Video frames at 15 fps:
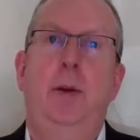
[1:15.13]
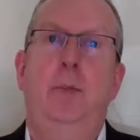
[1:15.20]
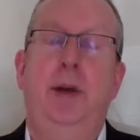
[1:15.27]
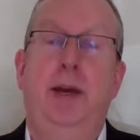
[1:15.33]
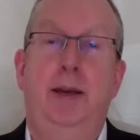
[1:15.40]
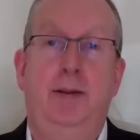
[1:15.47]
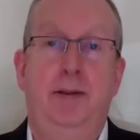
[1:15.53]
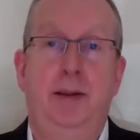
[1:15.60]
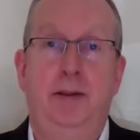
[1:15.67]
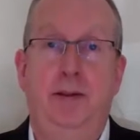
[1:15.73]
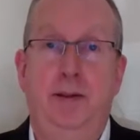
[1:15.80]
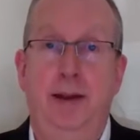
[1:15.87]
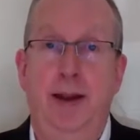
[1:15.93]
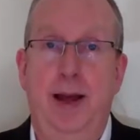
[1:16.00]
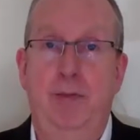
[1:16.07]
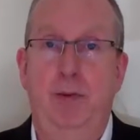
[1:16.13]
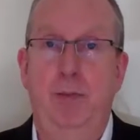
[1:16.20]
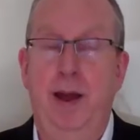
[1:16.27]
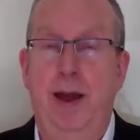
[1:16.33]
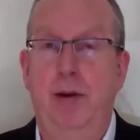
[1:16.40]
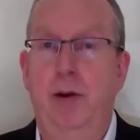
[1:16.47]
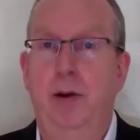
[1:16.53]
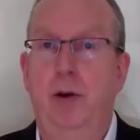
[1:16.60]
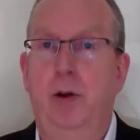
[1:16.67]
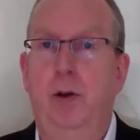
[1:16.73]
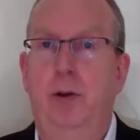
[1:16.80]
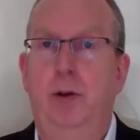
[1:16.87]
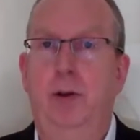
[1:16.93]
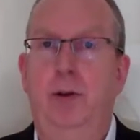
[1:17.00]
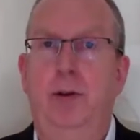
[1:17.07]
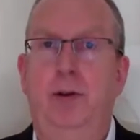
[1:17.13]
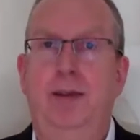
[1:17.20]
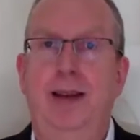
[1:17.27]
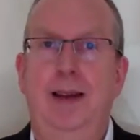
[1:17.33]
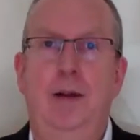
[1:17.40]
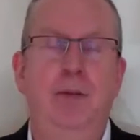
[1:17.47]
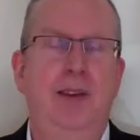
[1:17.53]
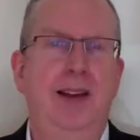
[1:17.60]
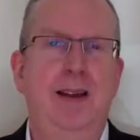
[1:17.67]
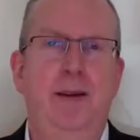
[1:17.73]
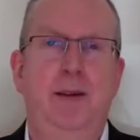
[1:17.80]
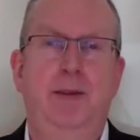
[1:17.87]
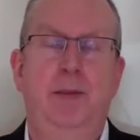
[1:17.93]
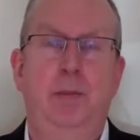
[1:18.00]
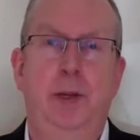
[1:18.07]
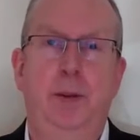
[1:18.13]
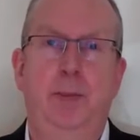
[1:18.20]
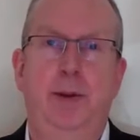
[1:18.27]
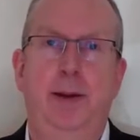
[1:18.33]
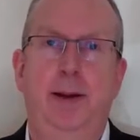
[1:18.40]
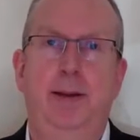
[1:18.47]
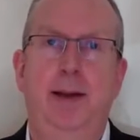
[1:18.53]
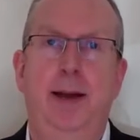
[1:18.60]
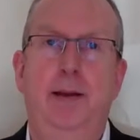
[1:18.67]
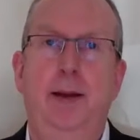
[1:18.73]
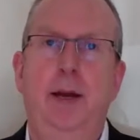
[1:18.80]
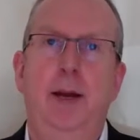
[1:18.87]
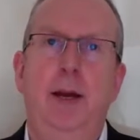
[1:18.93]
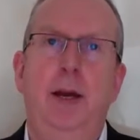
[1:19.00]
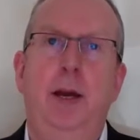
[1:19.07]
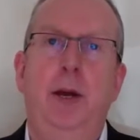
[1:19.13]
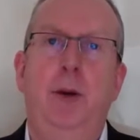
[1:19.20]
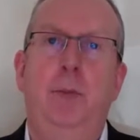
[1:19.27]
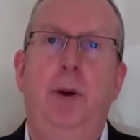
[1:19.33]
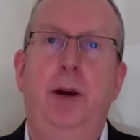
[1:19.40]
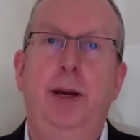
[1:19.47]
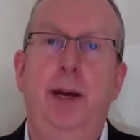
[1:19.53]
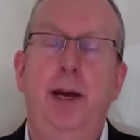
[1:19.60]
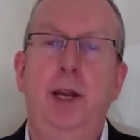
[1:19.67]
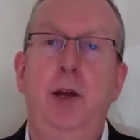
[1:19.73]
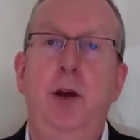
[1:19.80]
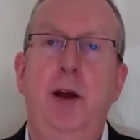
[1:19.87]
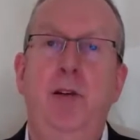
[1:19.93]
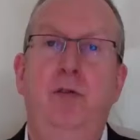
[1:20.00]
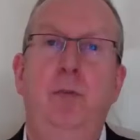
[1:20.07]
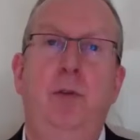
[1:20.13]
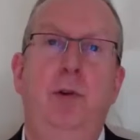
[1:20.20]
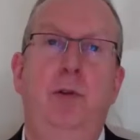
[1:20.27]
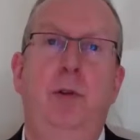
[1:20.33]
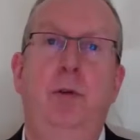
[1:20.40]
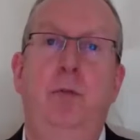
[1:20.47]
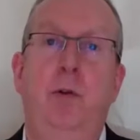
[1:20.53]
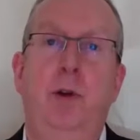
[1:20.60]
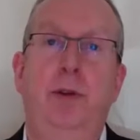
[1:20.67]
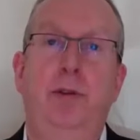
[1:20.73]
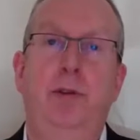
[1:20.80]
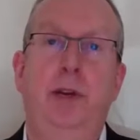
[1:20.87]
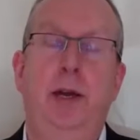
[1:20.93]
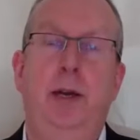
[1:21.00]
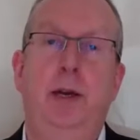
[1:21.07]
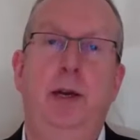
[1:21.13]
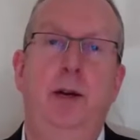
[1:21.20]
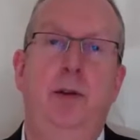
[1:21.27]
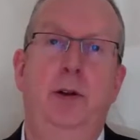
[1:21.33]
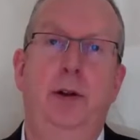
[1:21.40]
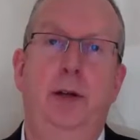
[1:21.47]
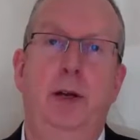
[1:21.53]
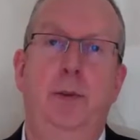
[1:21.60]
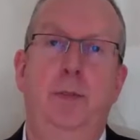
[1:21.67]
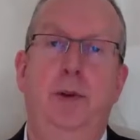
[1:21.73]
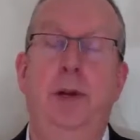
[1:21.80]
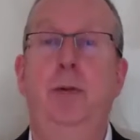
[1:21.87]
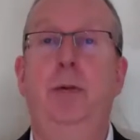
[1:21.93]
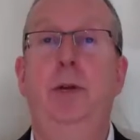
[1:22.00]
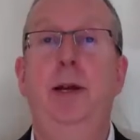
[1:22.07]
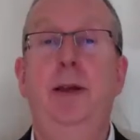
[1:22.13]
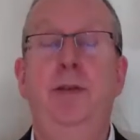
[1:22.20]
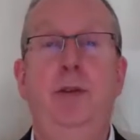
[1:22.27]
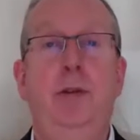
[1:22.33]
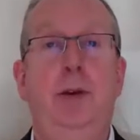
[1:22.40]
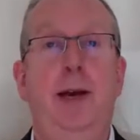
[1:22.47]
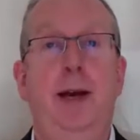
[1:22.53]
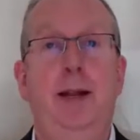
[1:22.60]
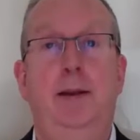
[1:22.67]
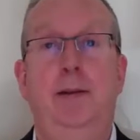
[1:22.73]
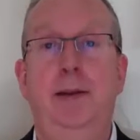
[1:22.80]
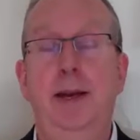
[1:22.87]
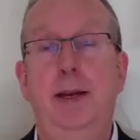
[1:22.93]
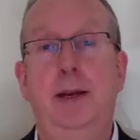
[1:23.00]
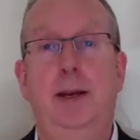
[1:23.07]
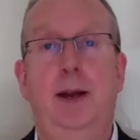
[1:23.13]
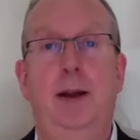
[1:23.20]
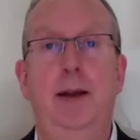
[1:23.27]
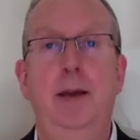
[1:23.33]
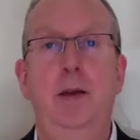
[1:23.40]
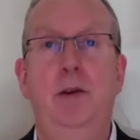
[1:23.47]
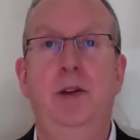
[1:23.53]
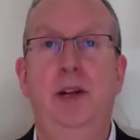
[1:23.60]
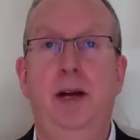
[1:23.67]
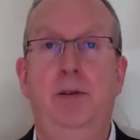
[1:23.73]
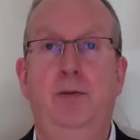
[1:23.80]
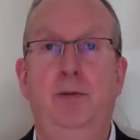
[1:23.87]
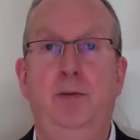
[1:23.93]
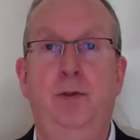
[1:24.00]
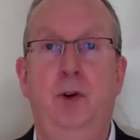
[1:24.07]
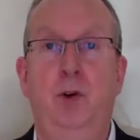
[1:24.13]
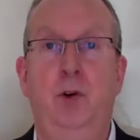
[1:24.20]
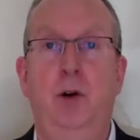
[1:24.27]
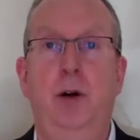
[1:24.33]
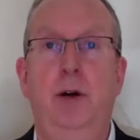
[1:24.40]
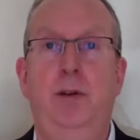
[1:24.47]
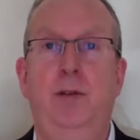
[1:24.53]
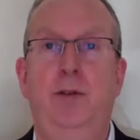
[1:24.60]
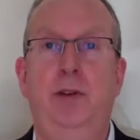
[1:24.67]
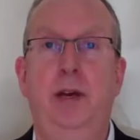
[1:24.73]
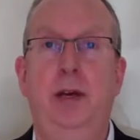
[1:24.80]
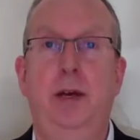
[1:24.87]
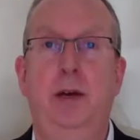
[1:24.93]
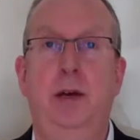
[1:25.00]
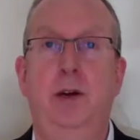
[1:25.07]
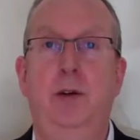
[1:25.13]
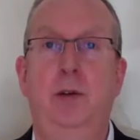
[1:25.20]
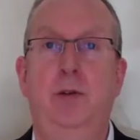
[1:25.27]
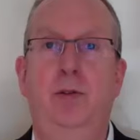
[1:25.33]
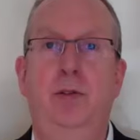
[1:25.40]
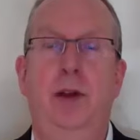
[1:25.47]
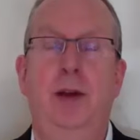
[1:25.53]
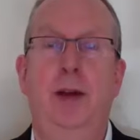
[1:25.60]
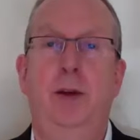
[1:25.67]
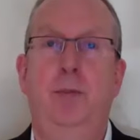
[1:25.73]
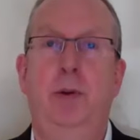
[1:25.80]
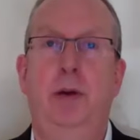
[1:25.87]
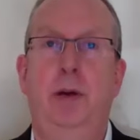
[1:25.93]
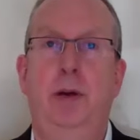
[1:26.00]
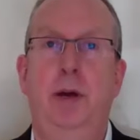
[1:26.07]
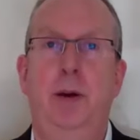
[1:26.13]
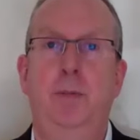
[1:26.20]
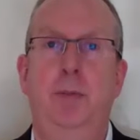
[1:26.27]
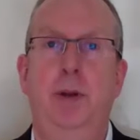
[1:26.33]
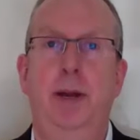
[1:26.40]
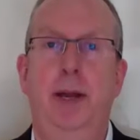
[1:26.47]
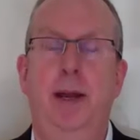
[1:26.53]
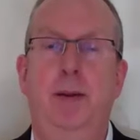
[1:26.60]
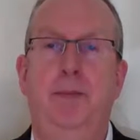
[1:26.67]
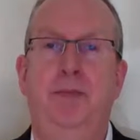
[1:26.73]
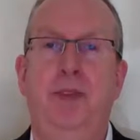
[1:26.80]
because it's going to have a bearing on dealing with lenders and people like that. But can you have more than one SIC code in a company? Well, yes, you can. Technically, you can have four SIC codes per company.